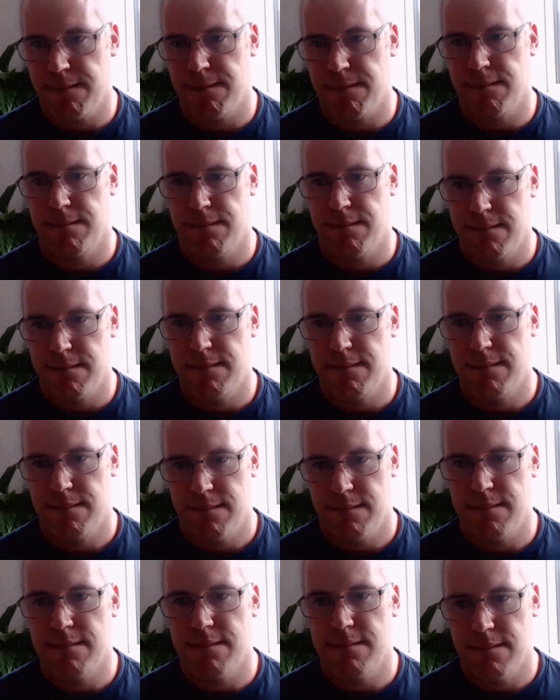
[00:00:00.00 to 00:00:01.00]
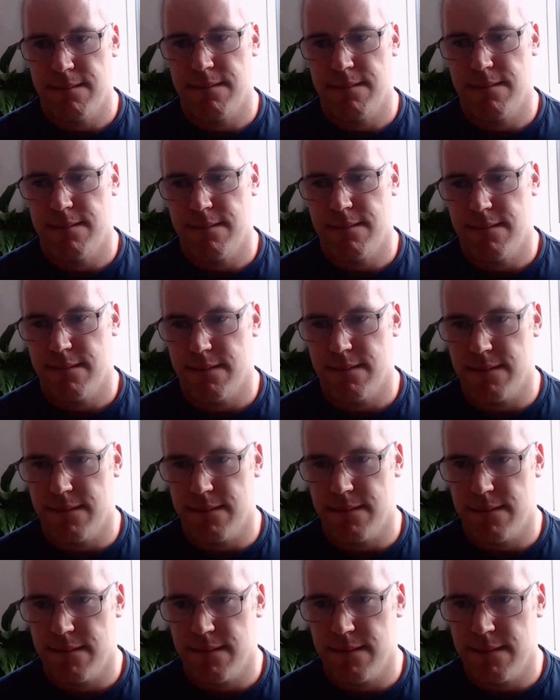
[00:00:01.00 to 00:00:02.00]

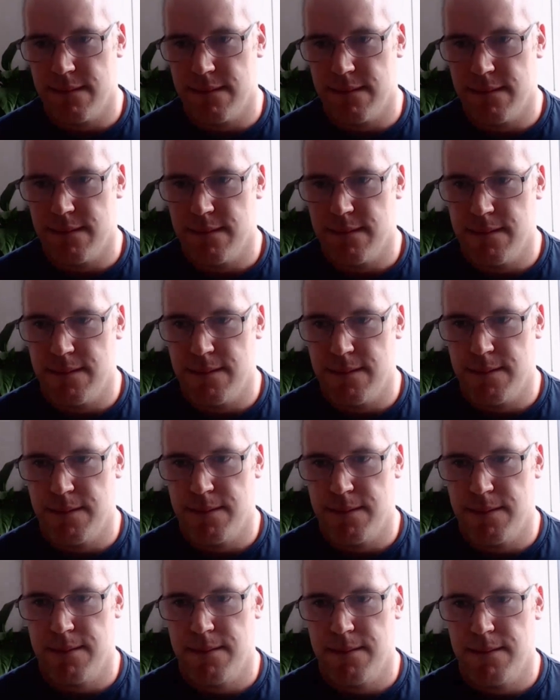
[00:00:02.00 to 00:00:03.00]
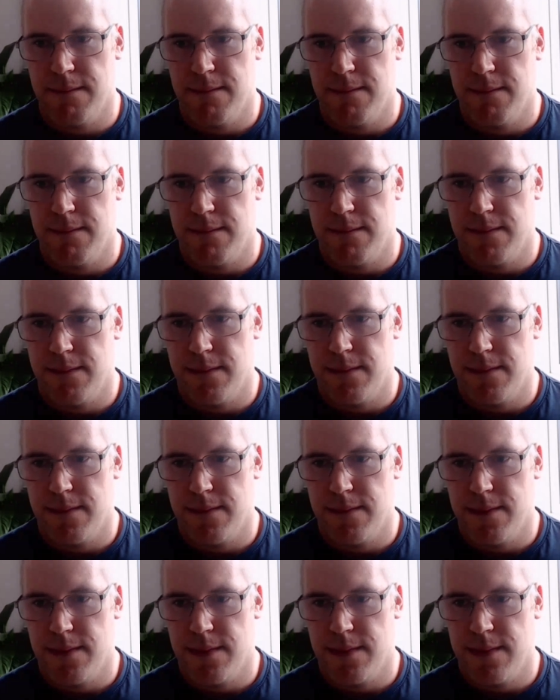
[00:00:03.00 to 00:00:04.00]

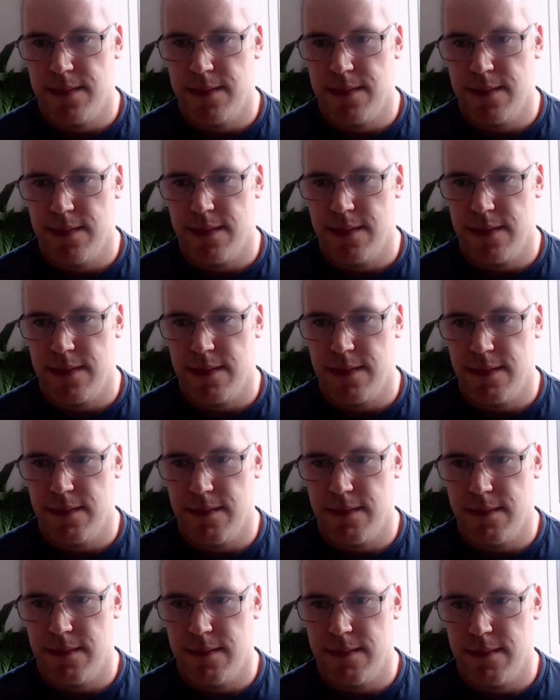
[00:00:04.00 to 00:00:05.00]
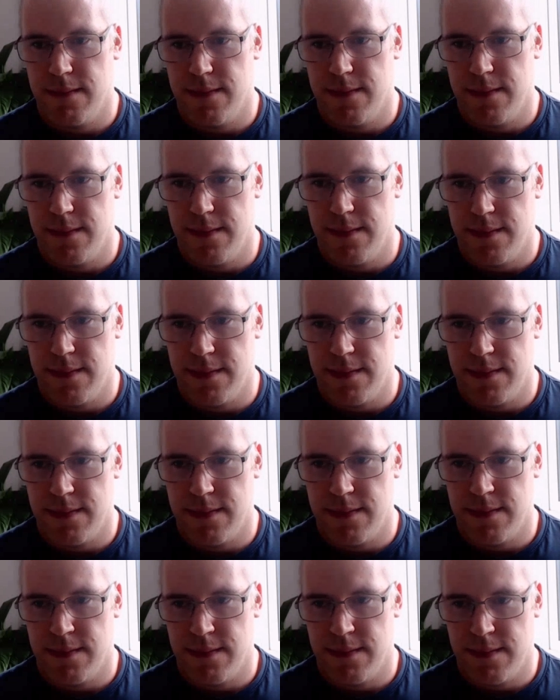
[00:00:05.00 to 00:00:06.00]

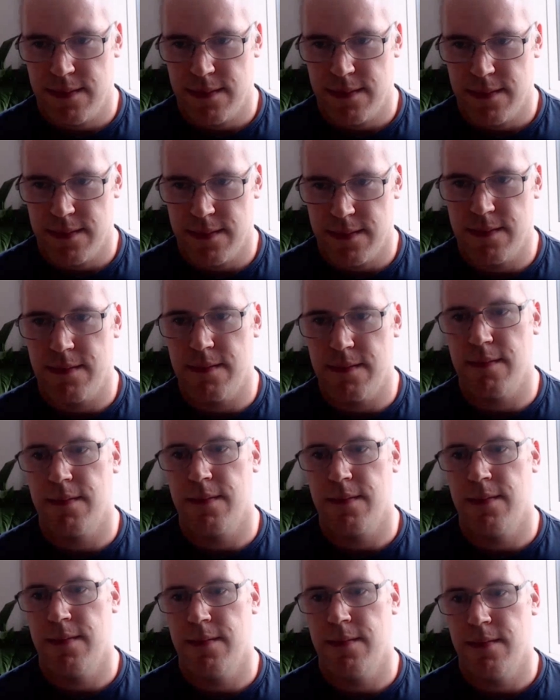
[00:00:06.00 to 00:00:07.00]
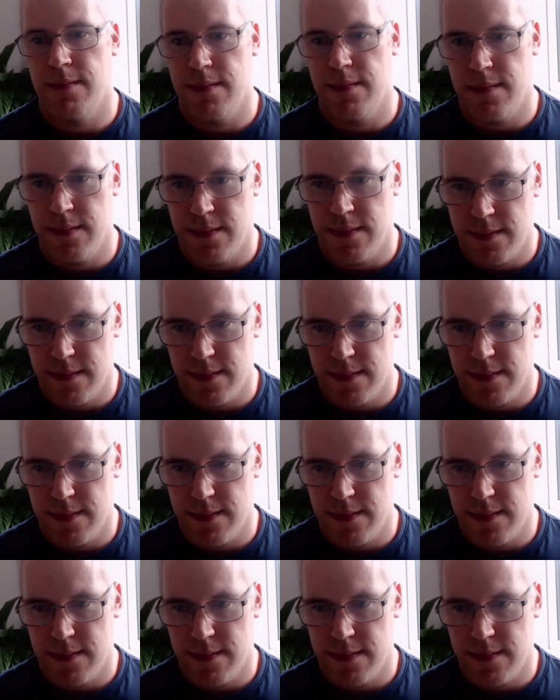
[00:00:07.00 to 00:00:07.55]
(silent)